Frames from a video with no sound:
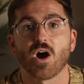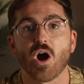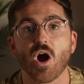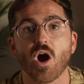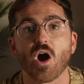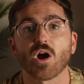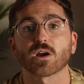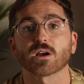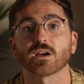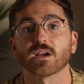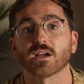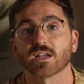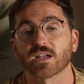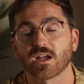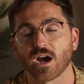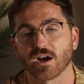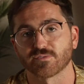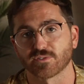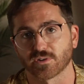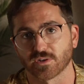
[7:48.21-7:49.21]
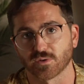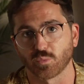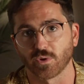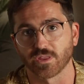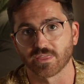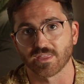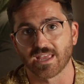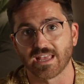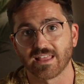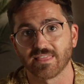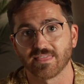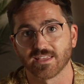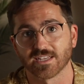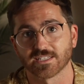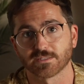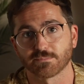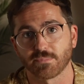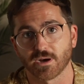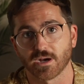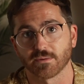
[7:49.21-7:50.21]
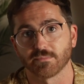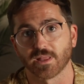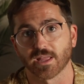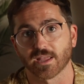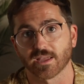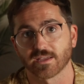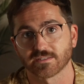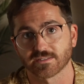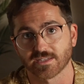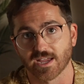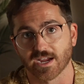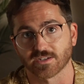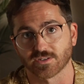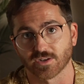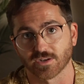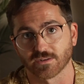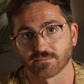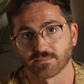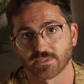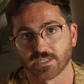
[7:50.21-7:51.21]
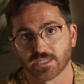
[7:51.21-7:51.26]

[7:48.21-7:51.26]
are covered within this public sector.